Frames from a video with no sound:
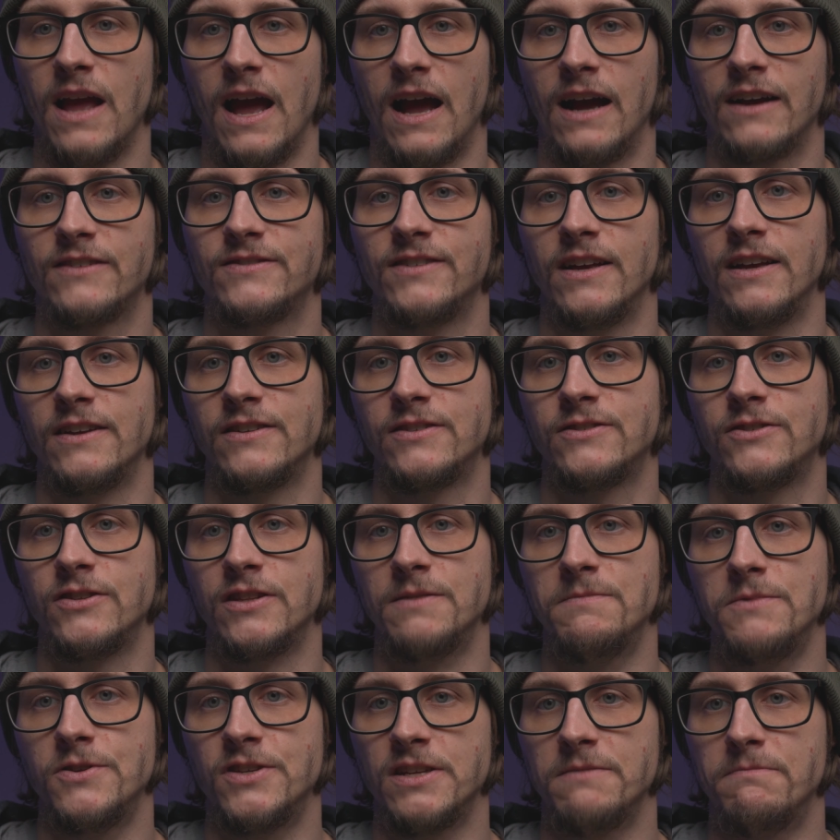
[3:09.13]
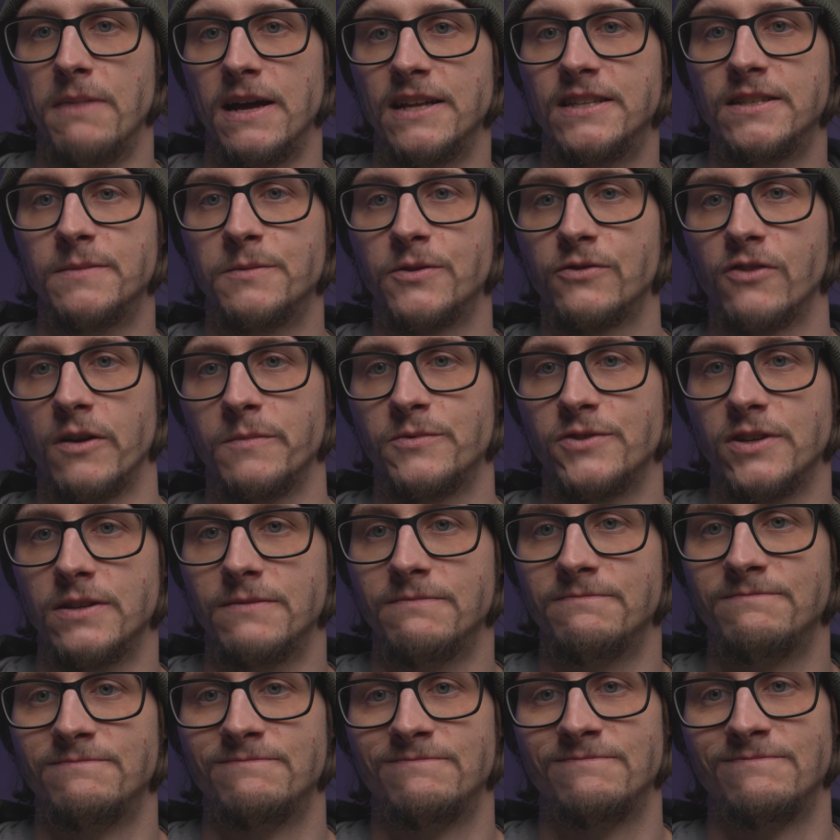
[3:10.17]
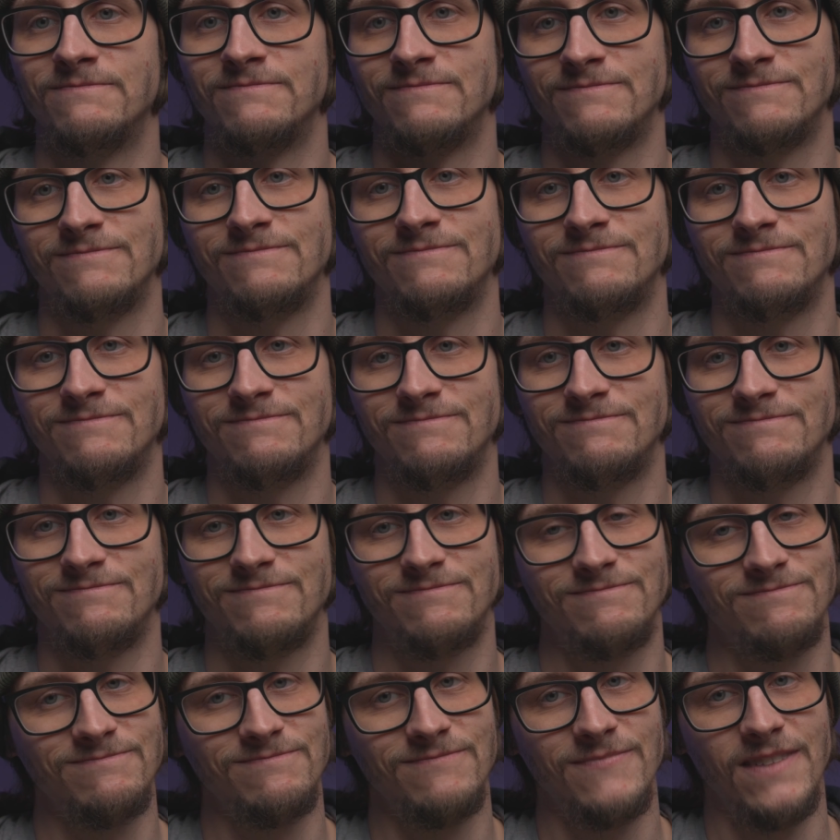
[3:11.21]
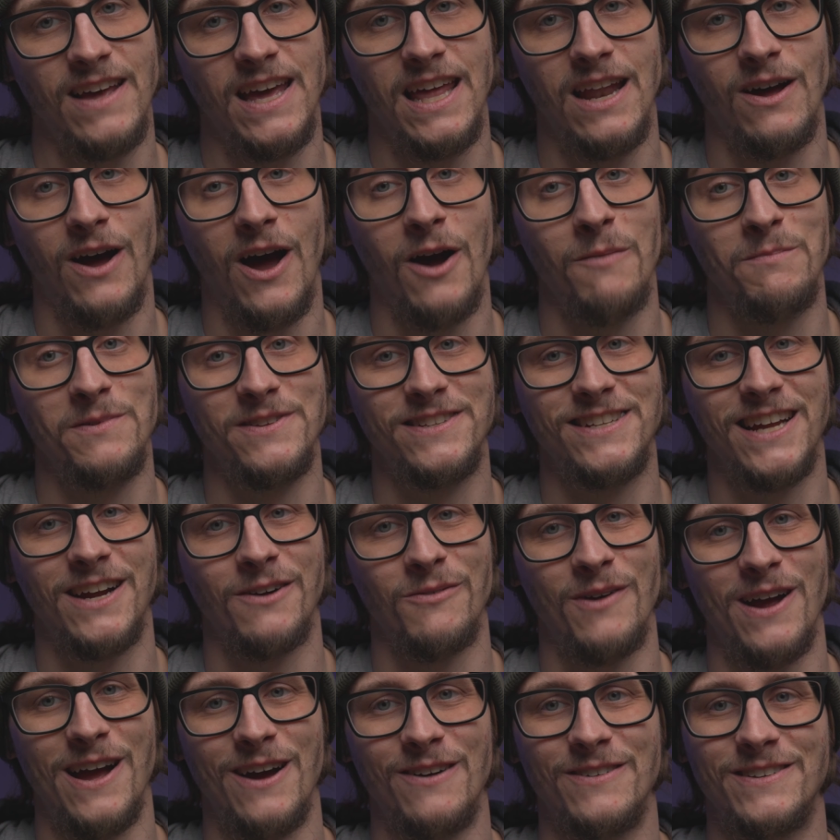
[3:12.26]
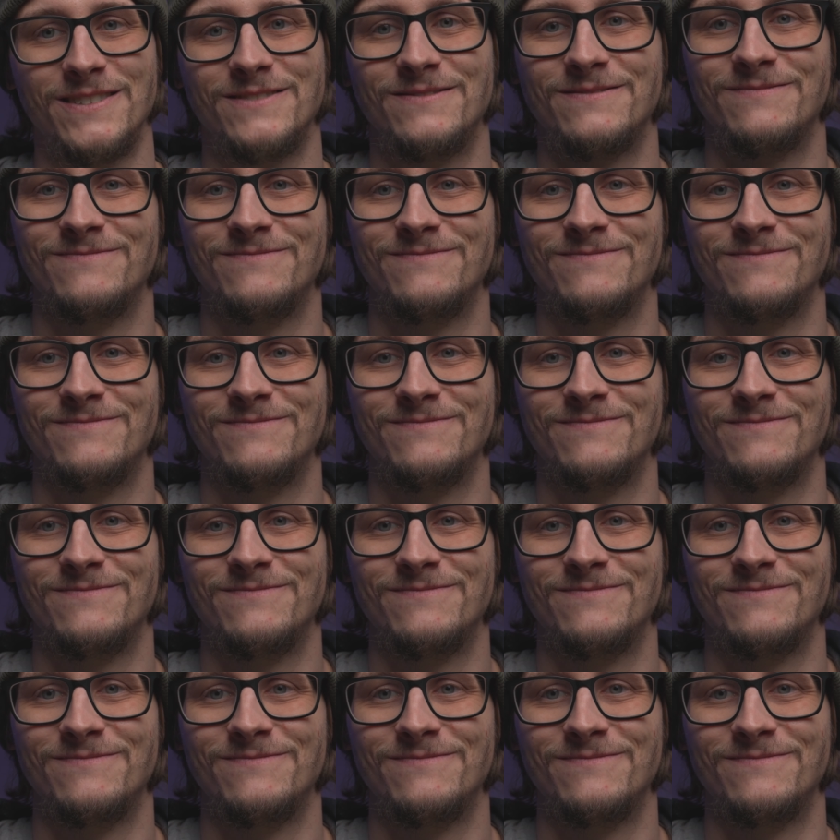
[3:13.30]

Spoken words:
access to the MusicBed subscription. And I hope you stick around.